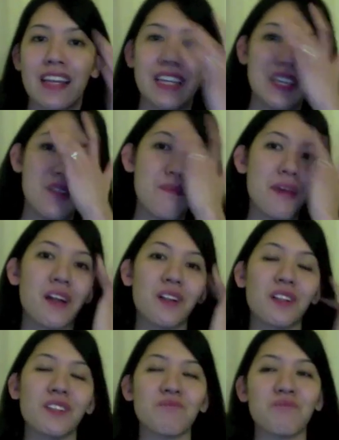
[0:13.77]

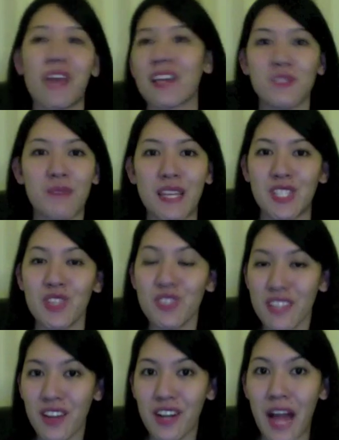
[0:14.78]
email text-based
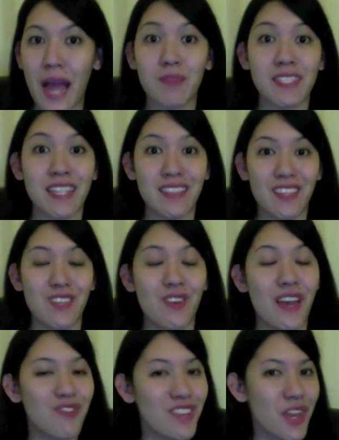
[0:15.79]
newsletter, I'm sending you
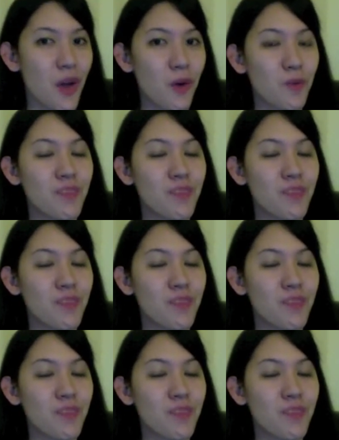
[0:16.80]
a video.